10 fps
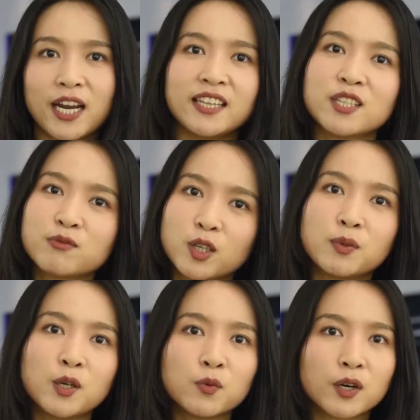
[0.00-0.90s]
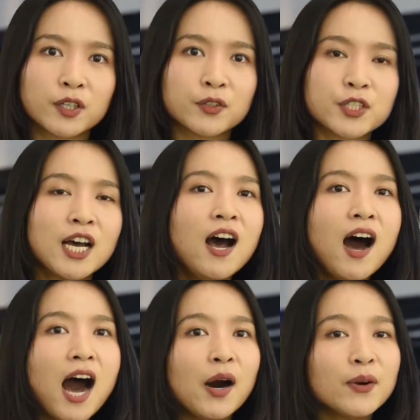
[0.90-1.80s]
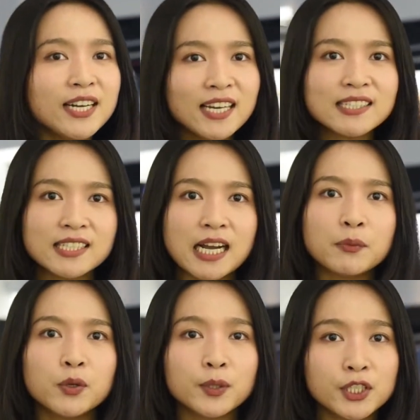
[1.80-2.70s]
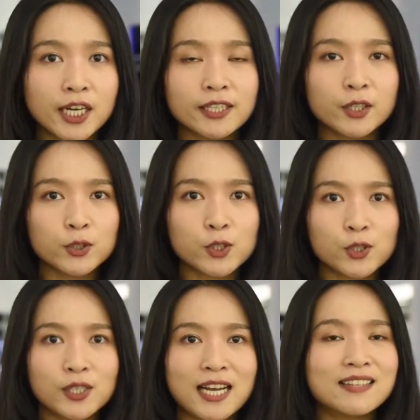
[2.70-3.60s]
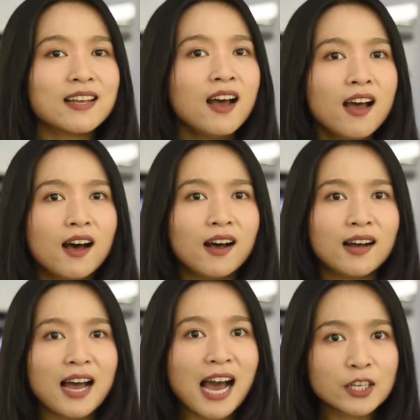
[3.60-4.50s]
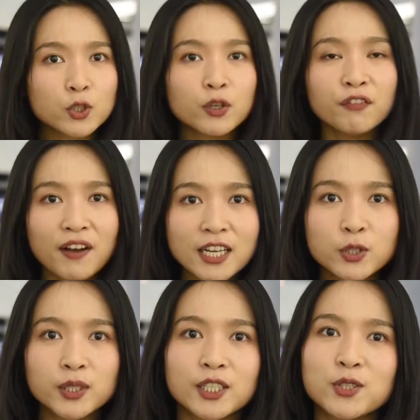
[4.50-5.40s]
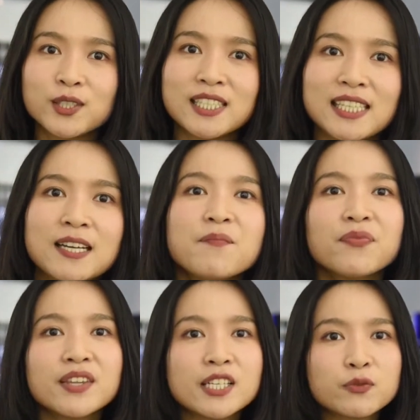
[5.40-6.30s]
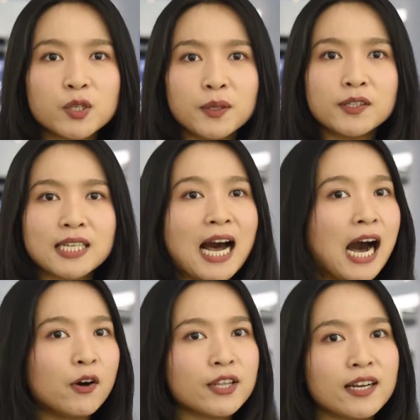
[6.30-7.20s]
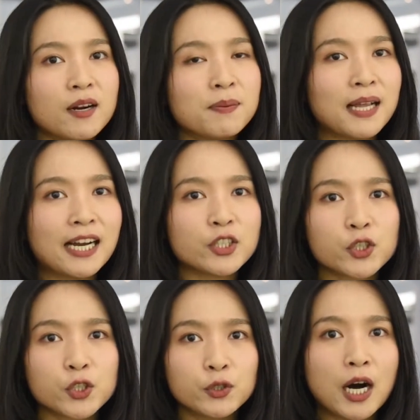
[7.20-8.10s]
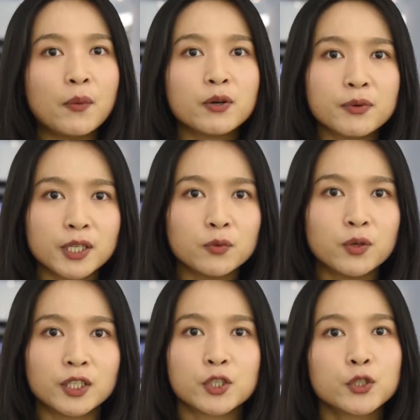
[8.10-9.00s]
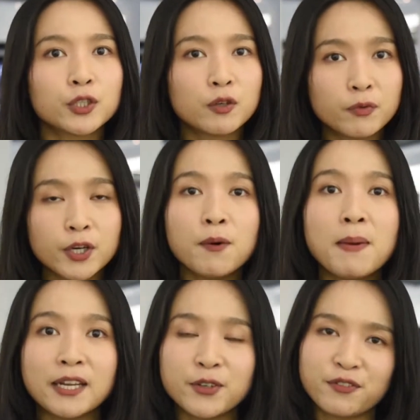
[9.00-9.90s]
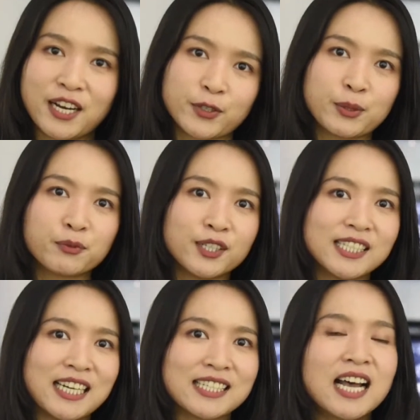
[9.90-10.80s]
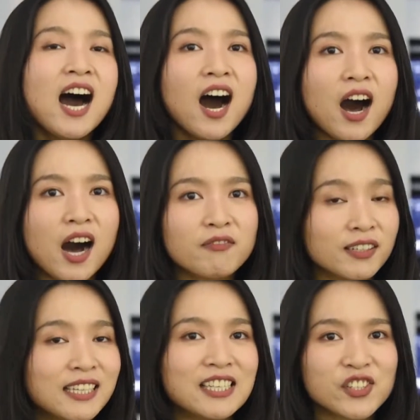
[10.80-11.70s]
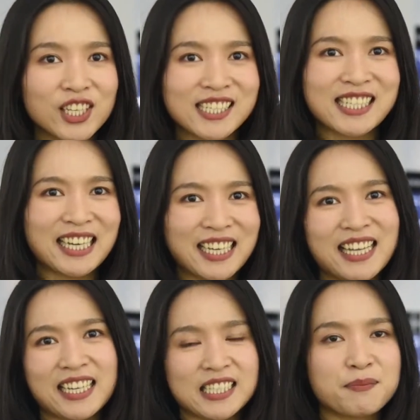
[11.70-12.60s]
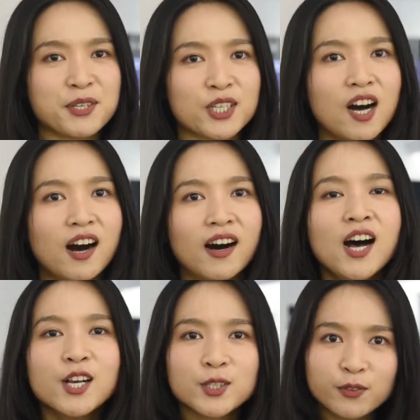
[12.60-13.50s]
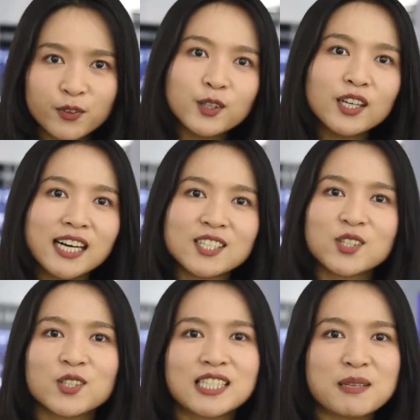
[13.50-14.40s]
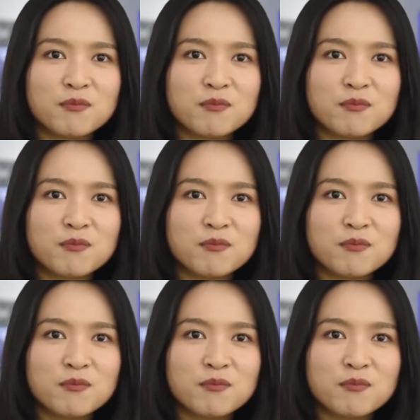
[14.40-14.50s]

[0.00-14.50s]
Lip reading: in the robot world. Our next step, we will take you to an actual factory to see these robots, how they are applied to our real world, to the real manufacturing process, rather than just in an exhibition hall. So follow us to see